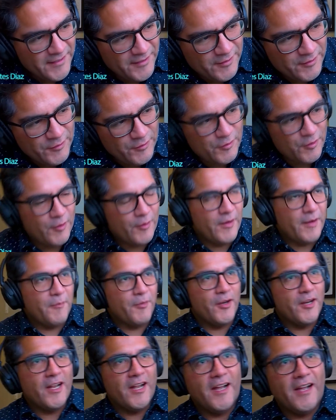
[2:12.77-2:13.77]
So I'm
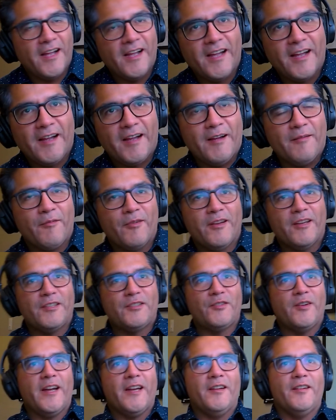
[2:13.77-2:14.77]
gonna
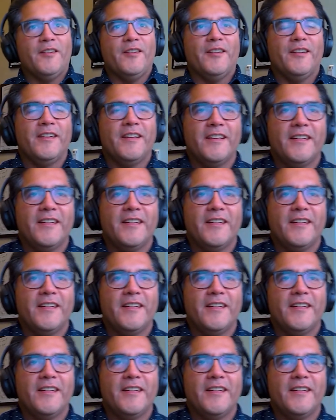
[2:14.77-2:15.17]
try to